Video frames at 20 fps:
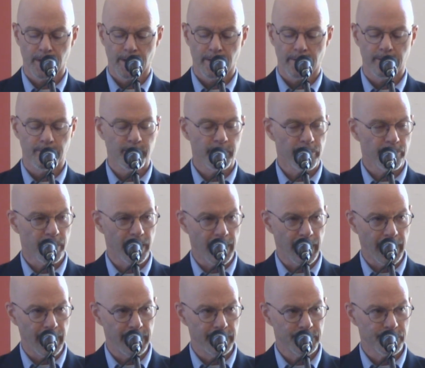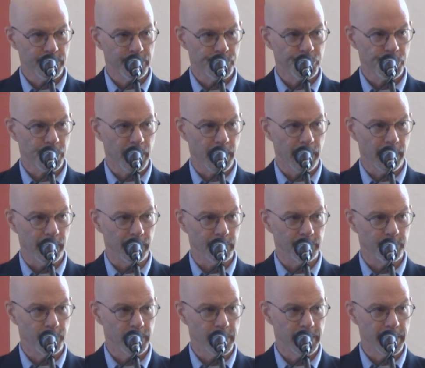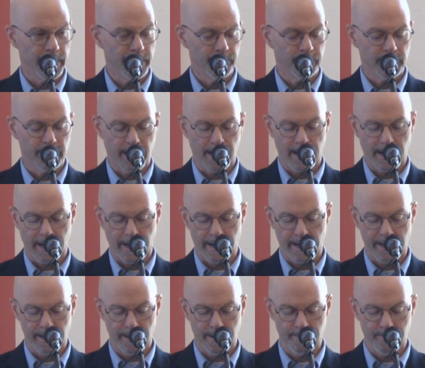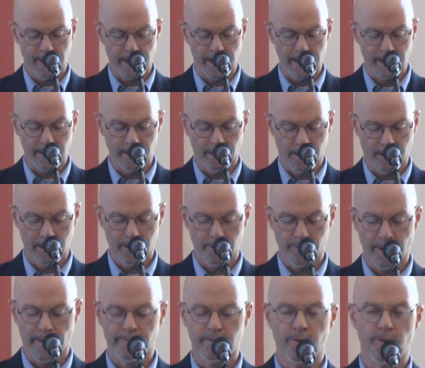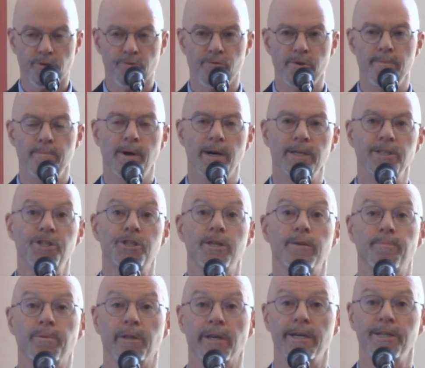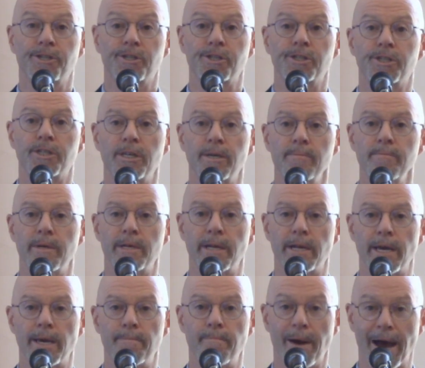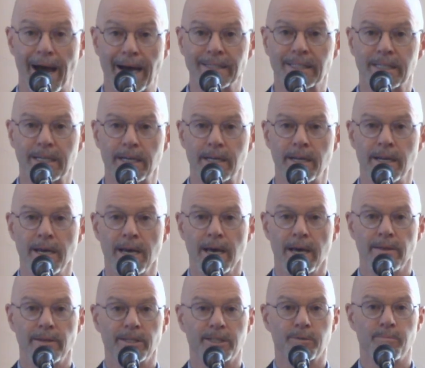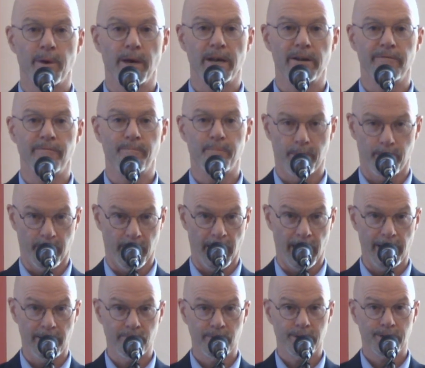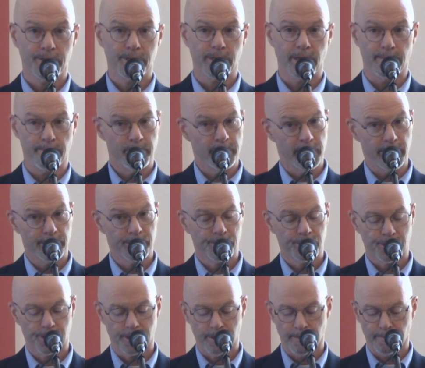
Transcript: The mother hides the child, but unable to hide him any longer. After 3 months, she places him in a basket that's made of papyrus and pitch